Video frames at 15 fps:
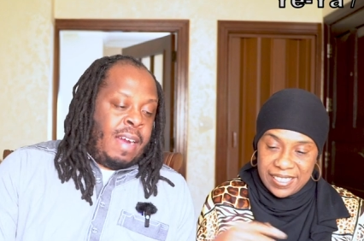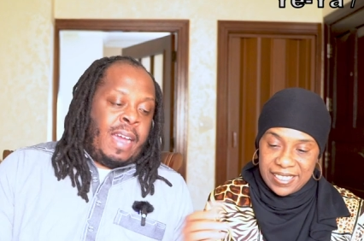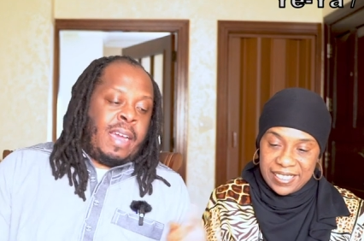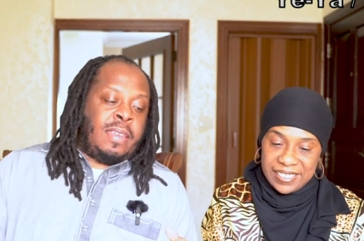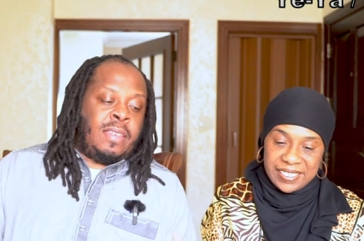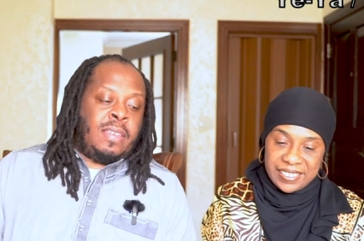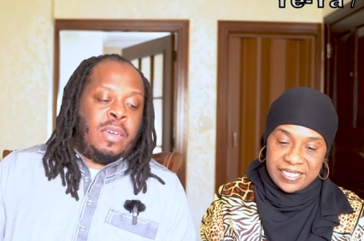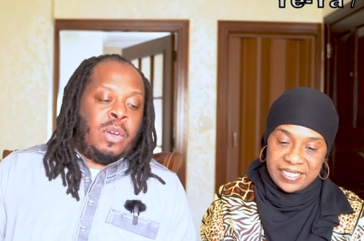
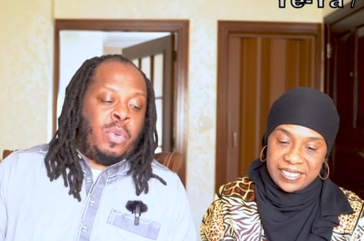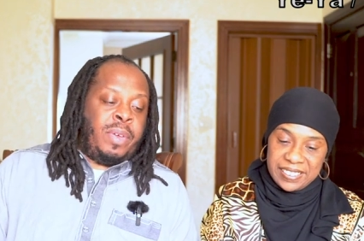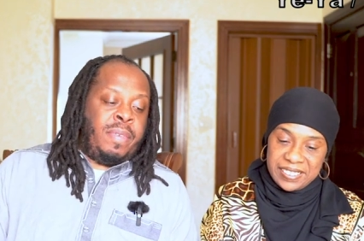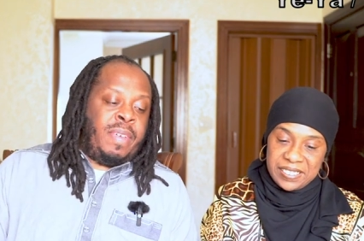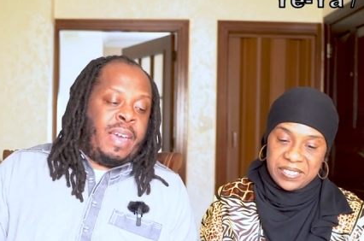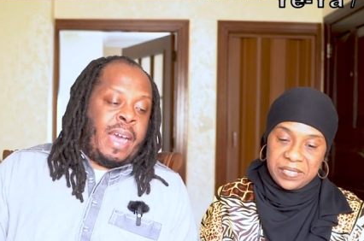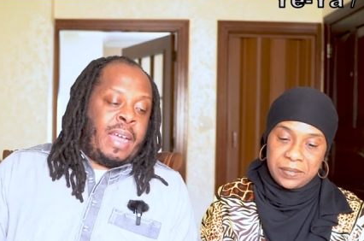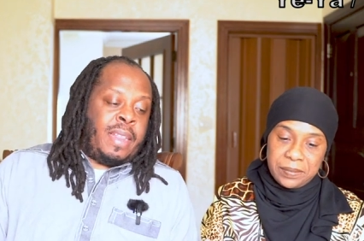Speaker 1: right, so
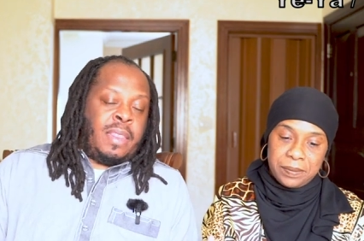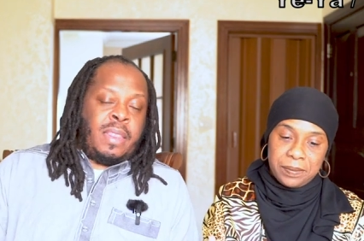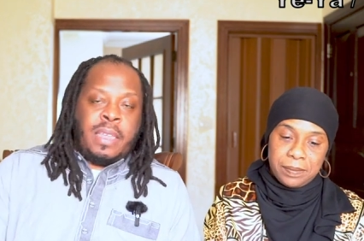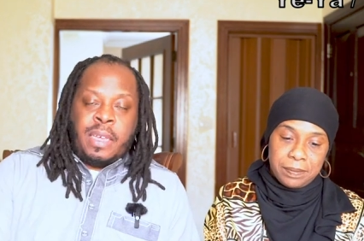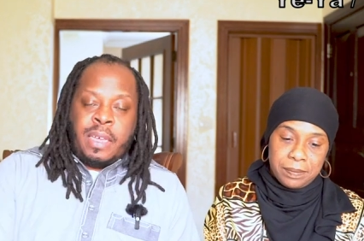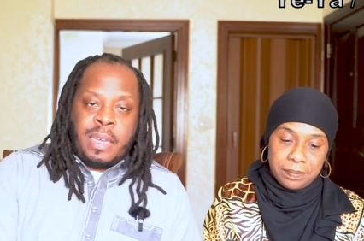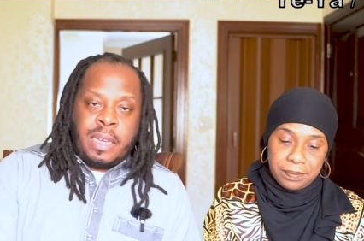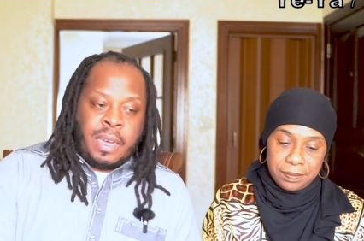we've got
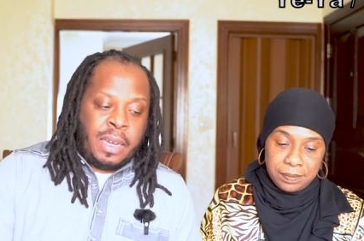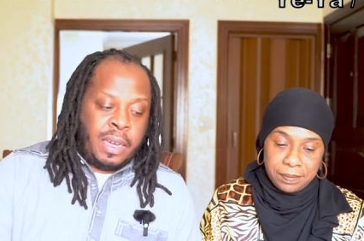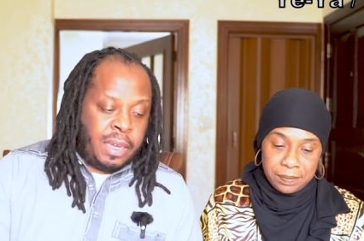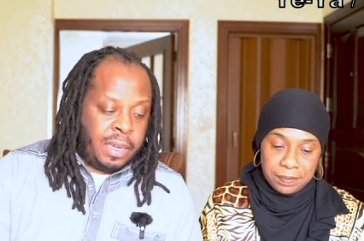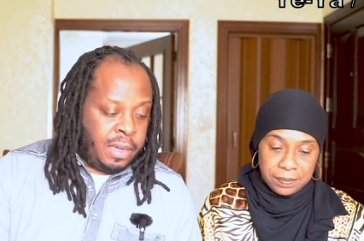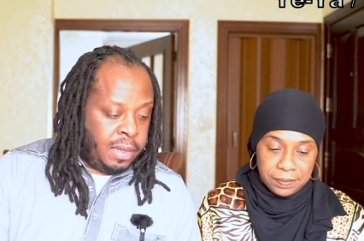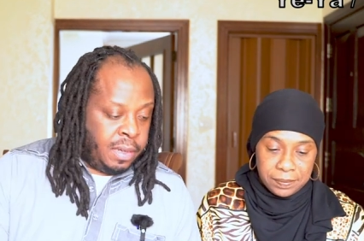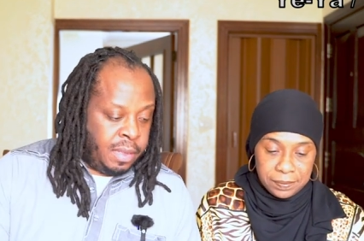the
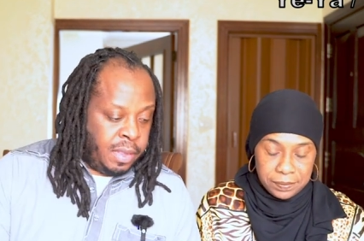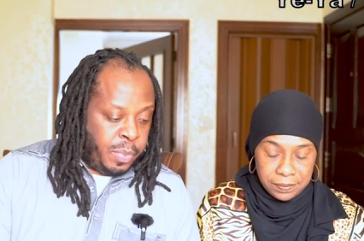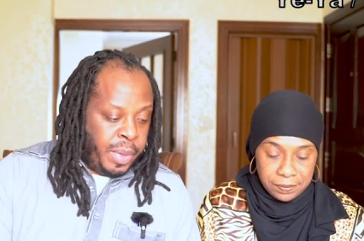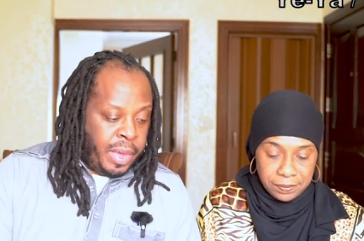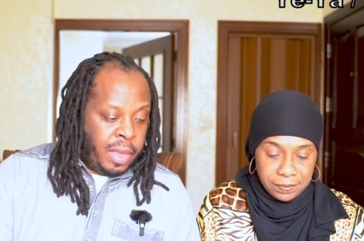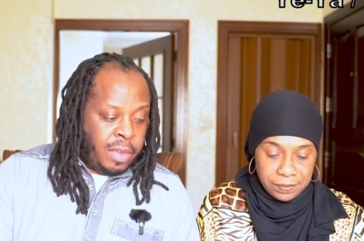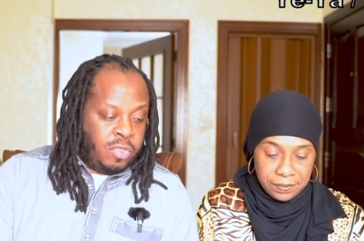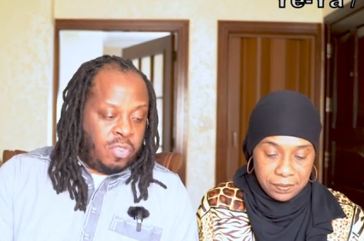uh, the
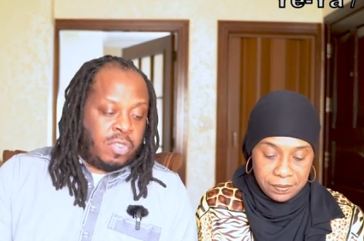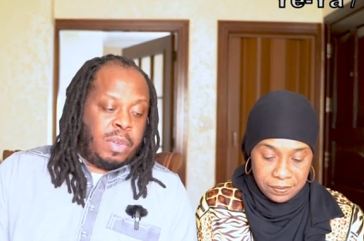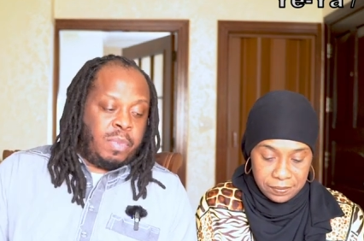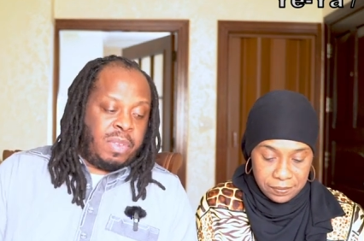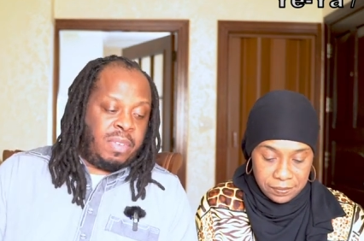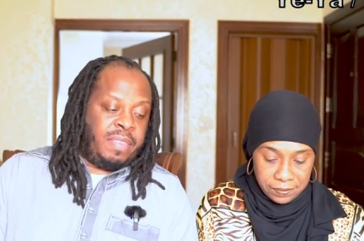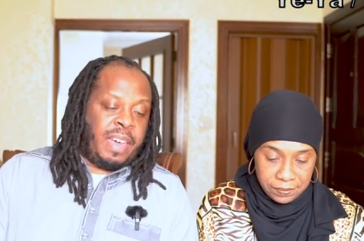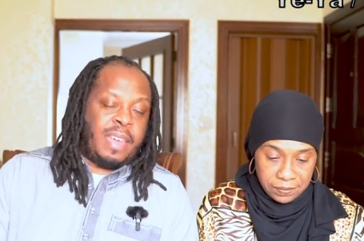
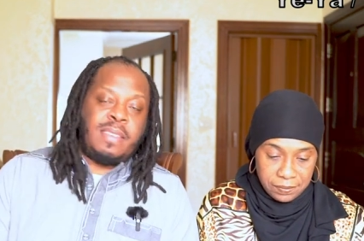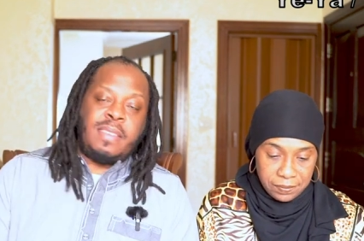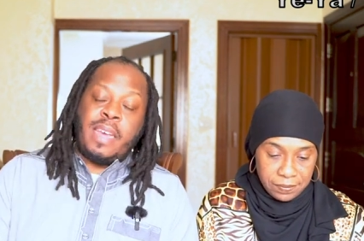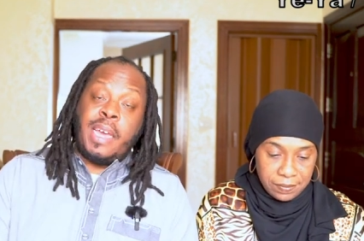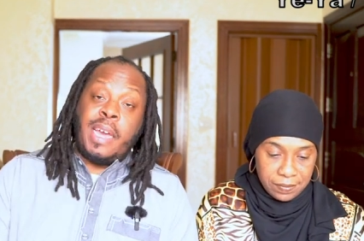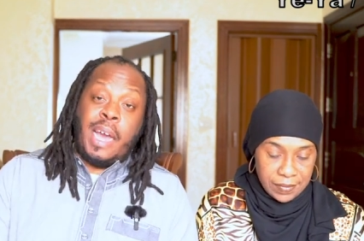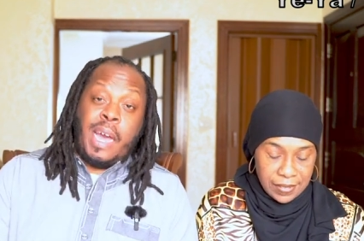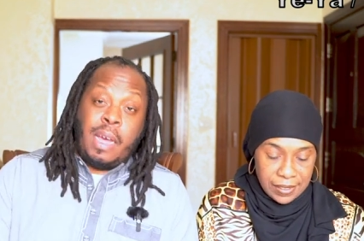manuscript of
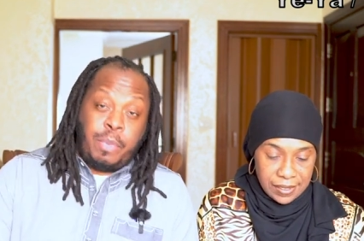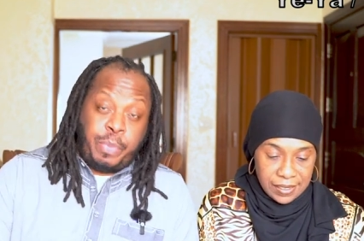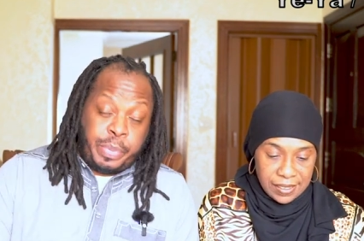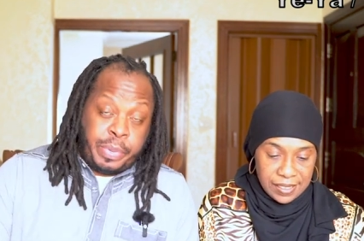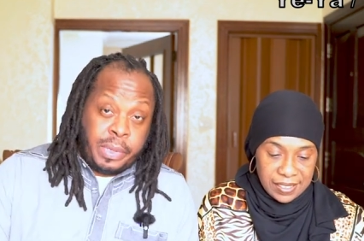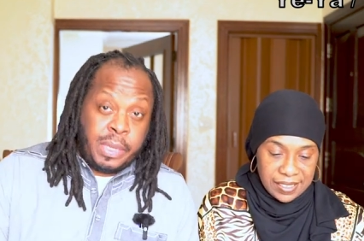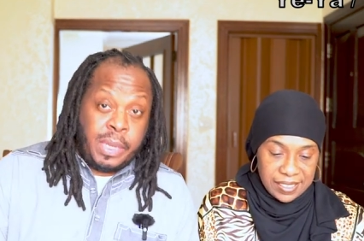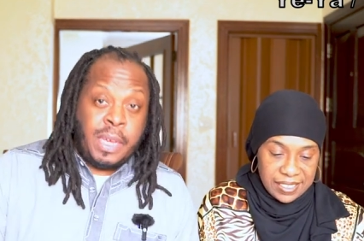Isaiah
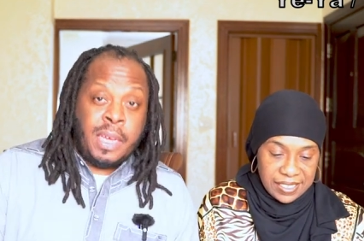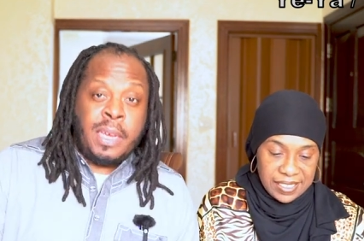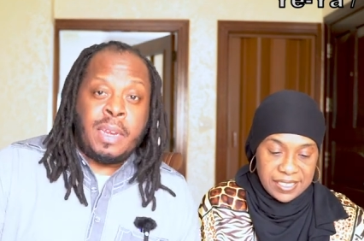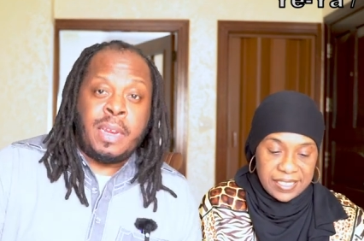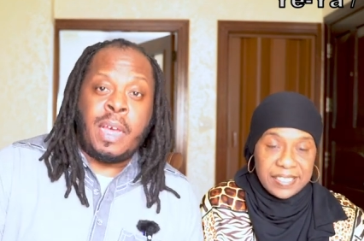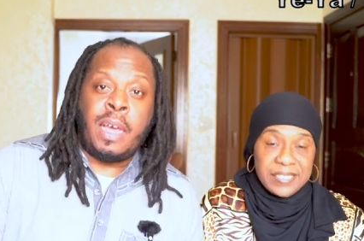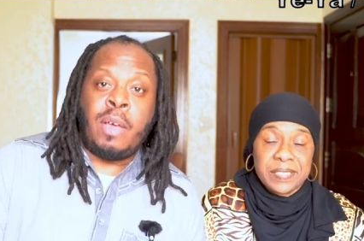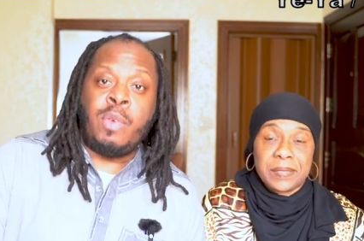up.
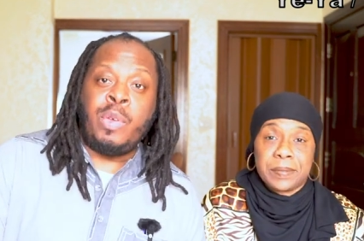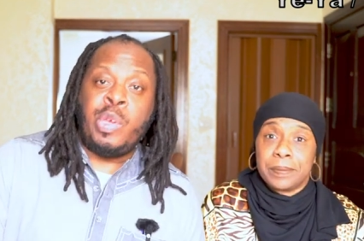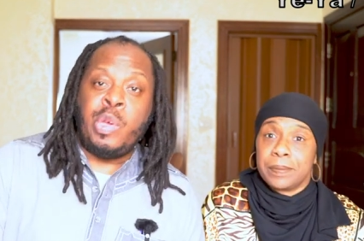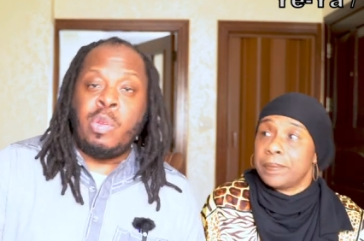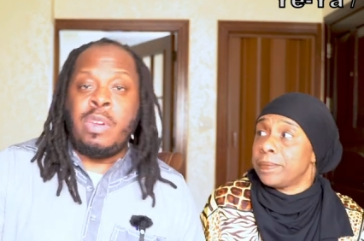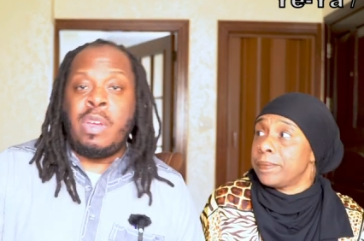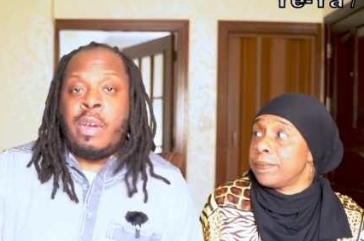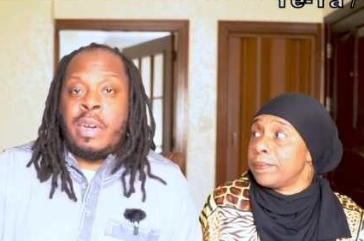Now
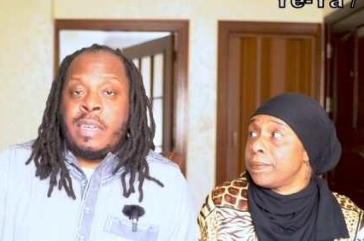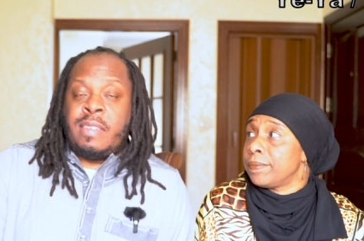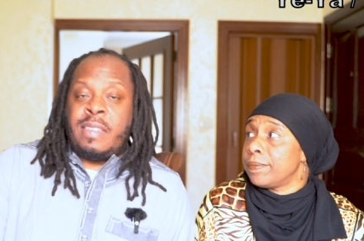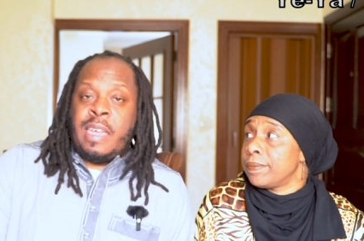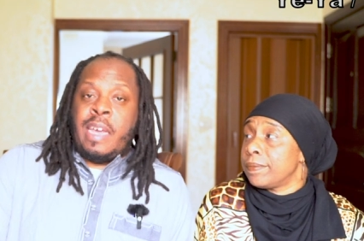you'll notice